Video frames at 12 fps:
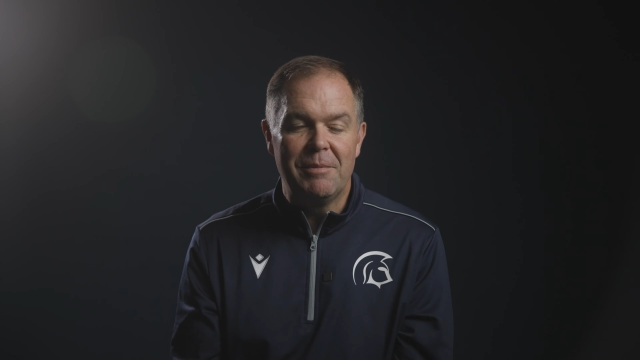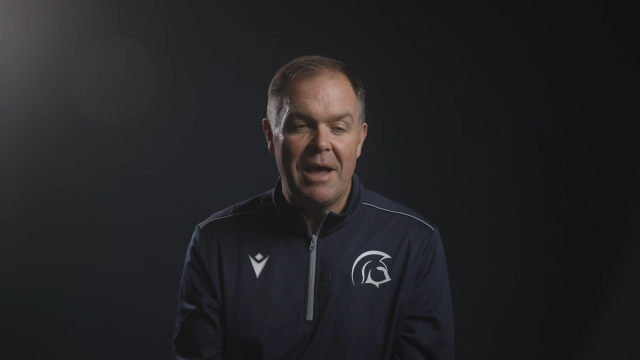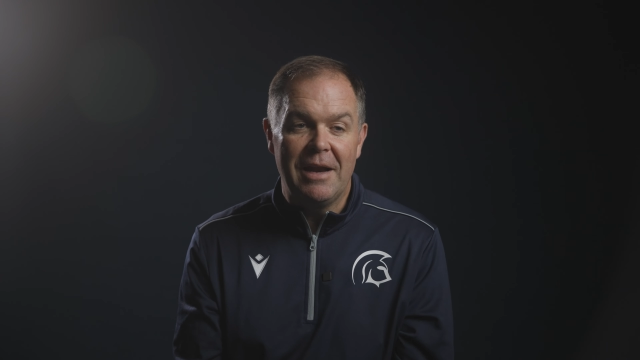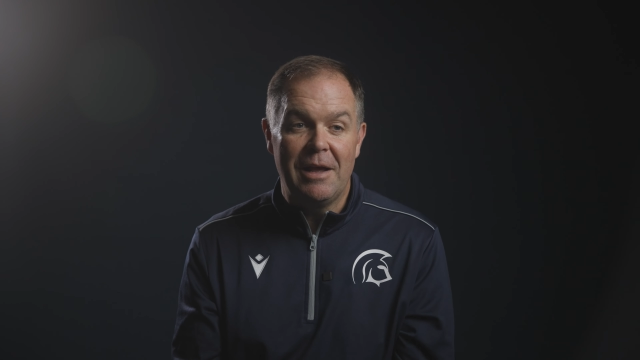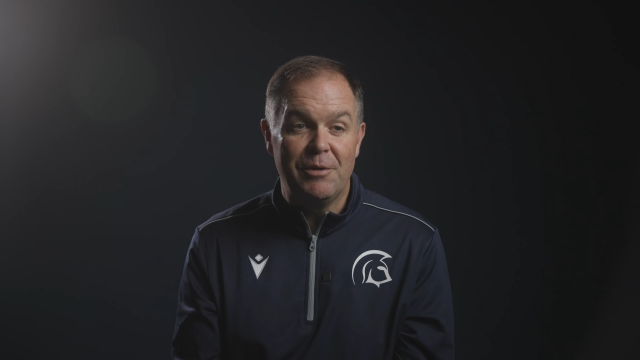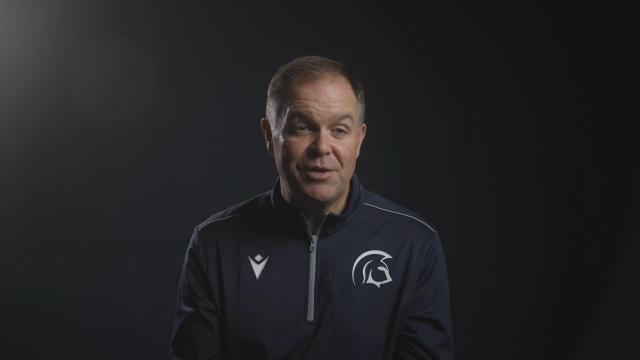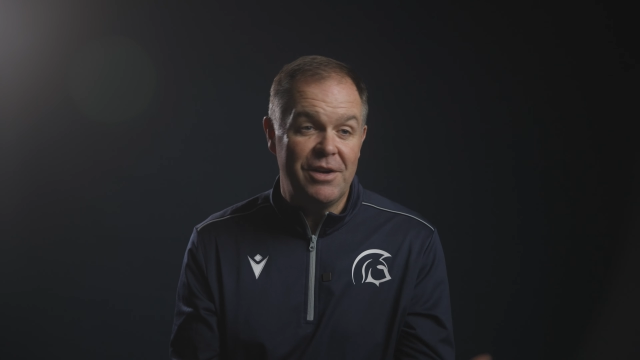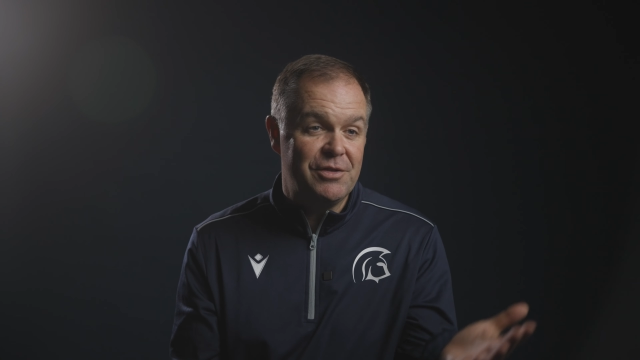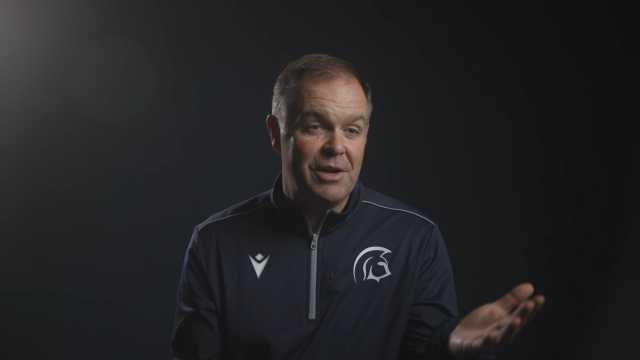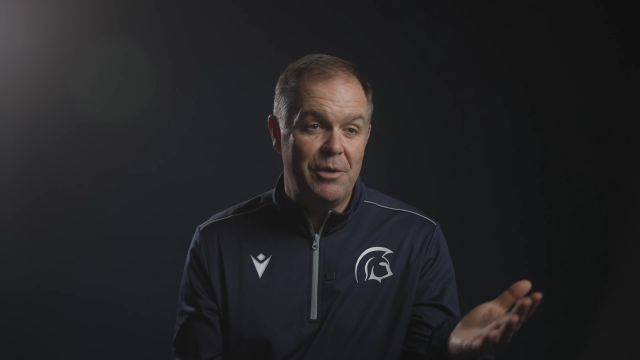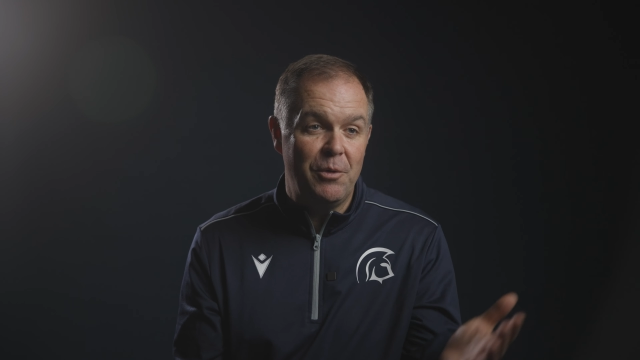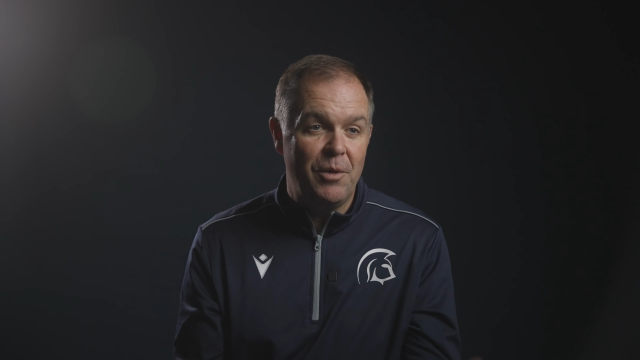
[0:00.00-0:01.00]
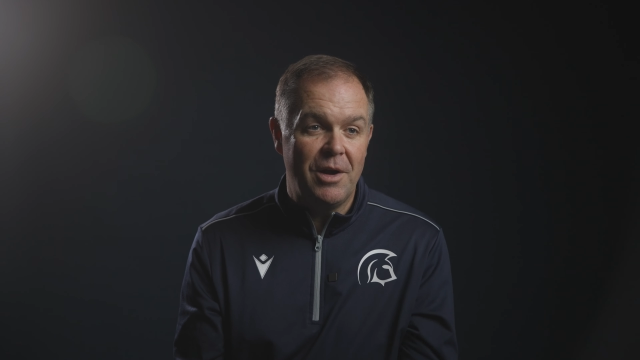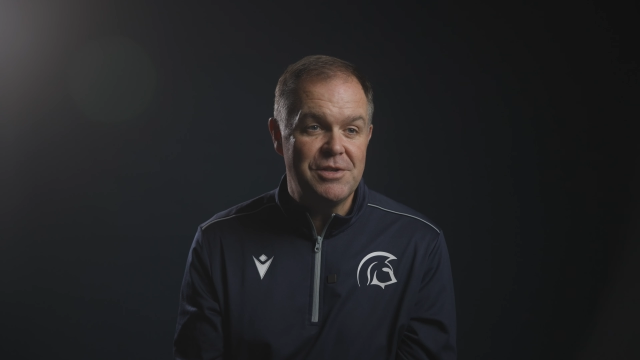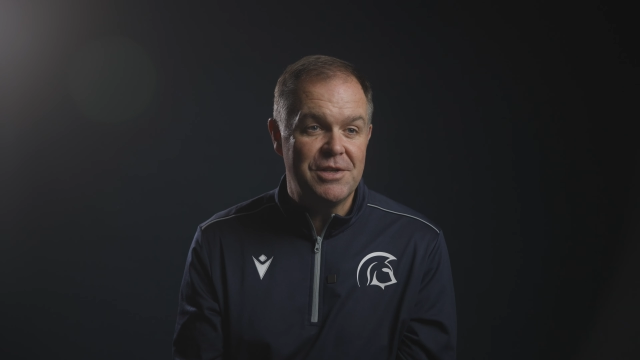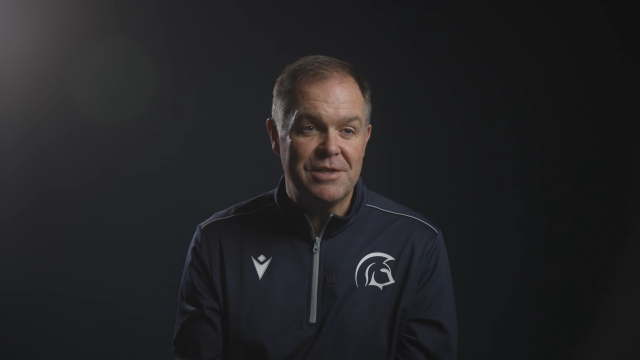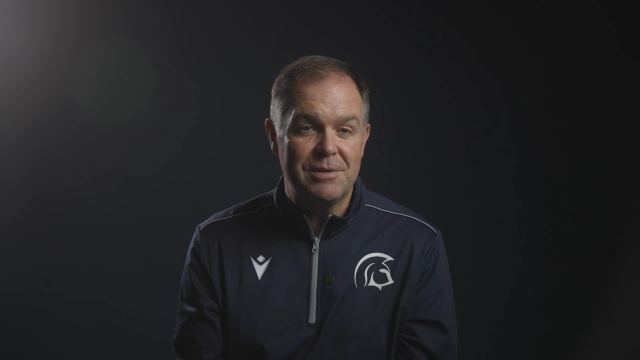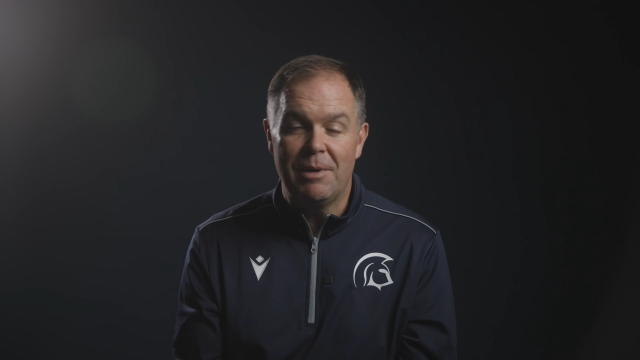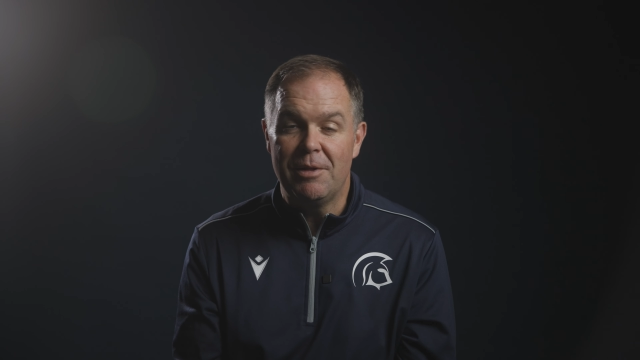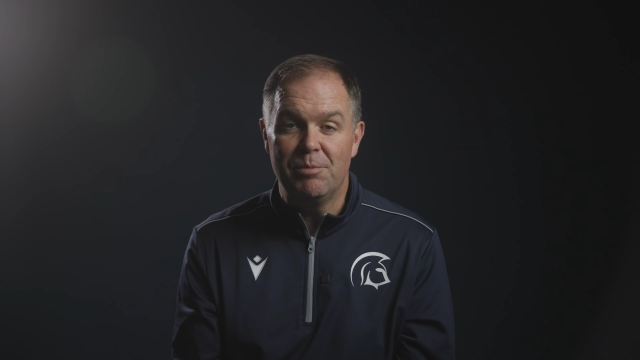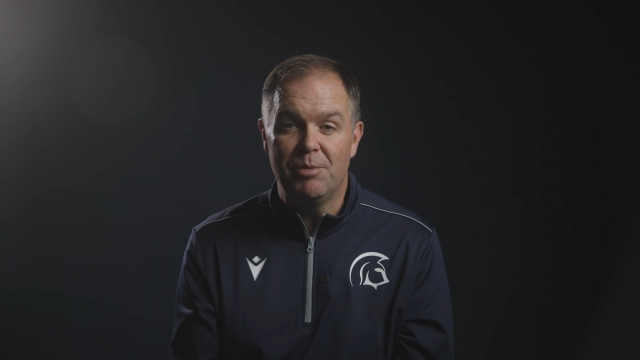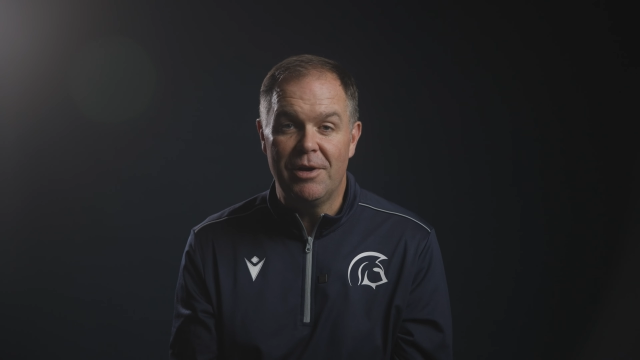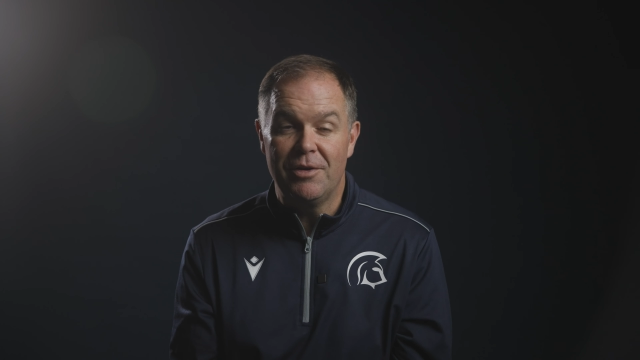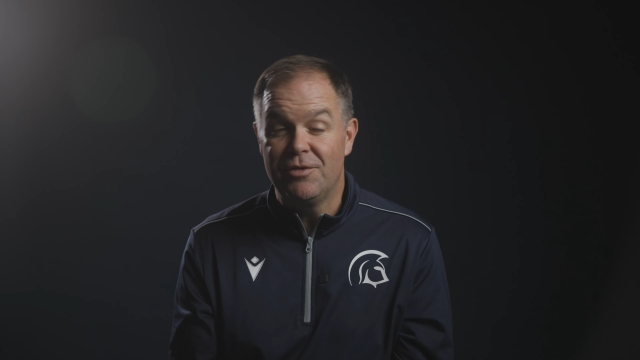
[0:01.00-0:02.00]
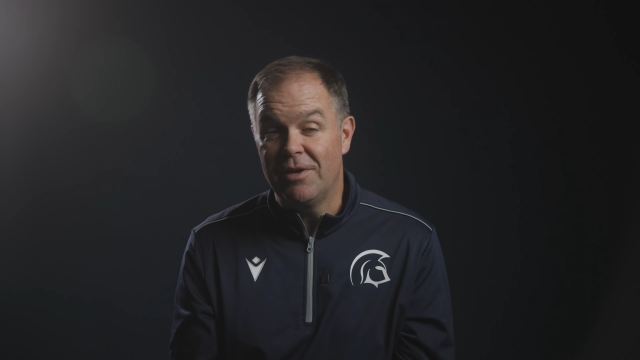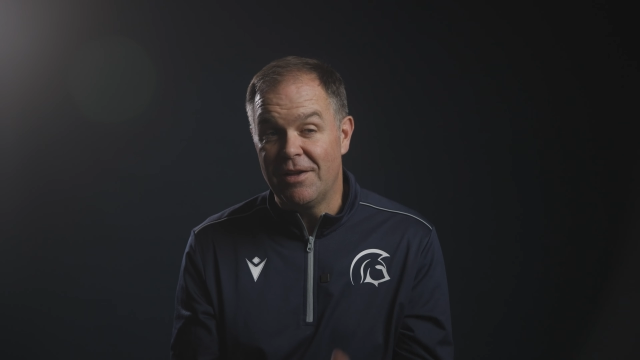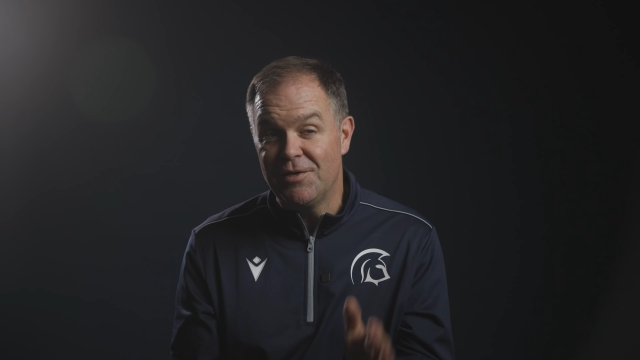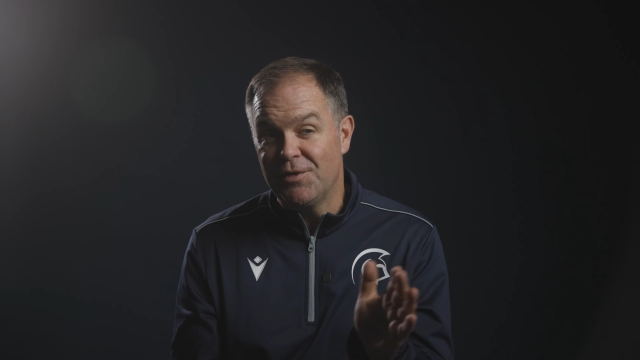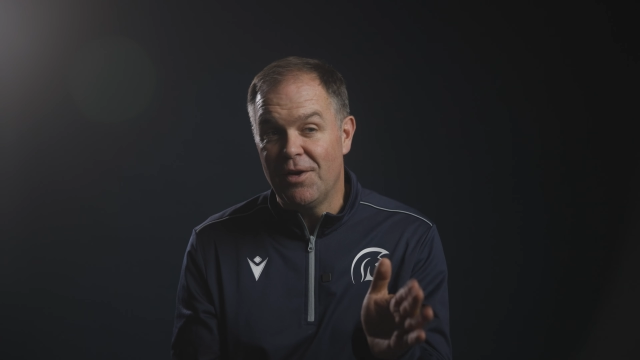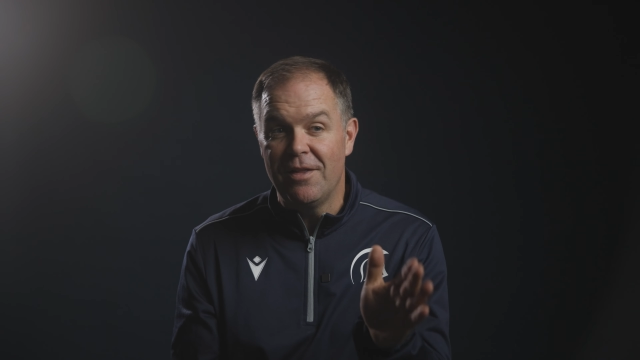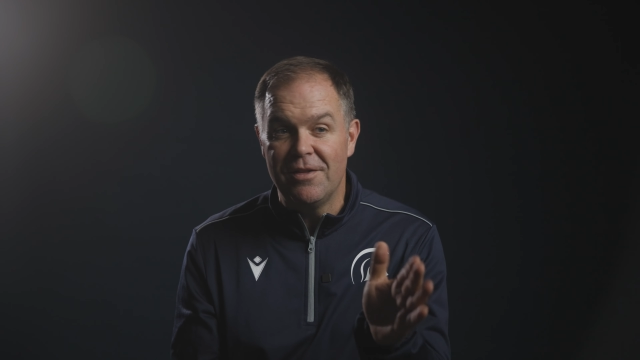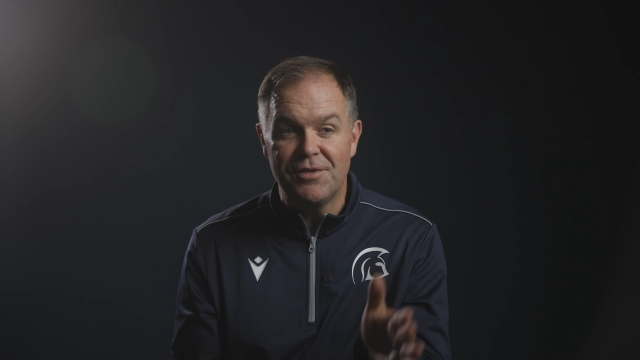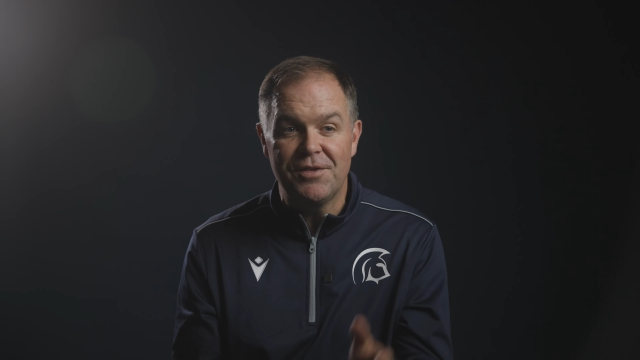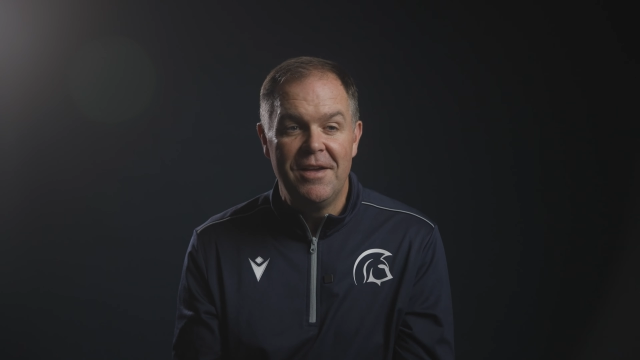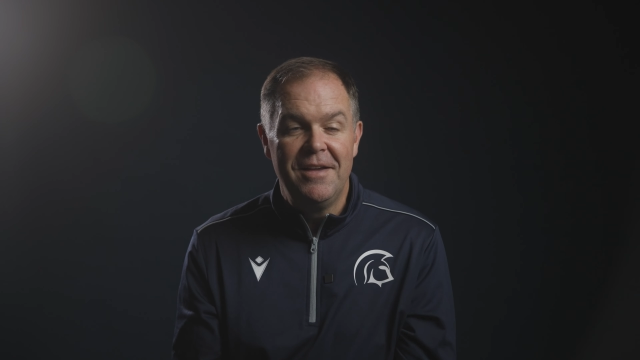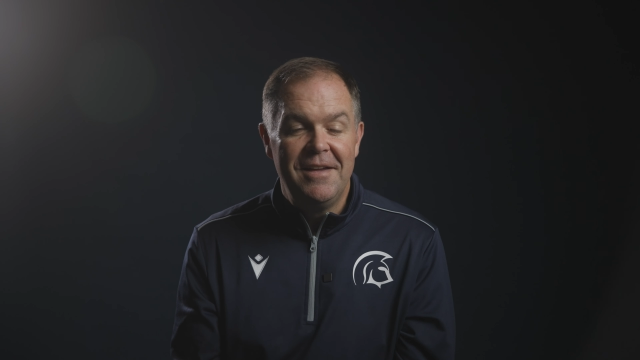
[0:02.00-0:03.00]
Maddie. I was actually out watching some other players and I saw this